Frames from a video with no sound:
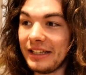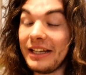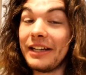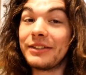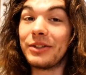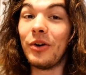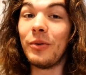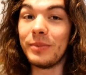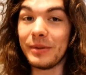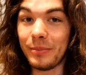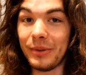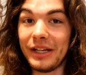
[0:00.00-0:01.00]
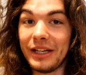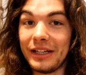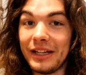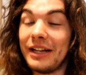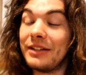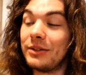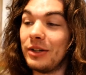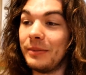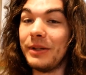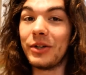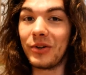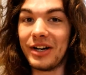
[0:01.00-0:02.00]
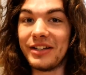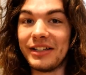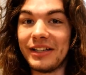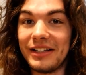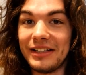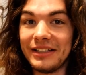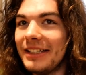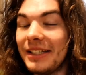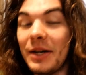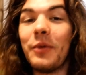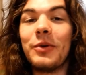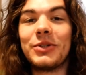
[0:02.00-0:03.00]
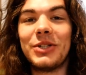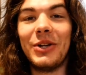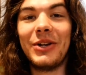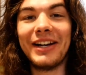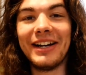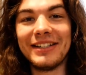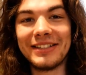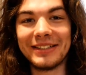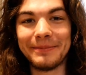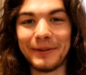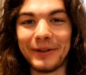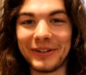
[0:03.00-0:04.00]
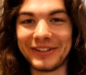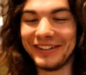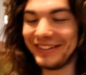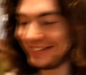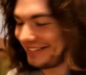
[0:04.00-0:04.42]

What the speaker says: it's going to be big and it's going to be crazy. We'll see you guys at the park.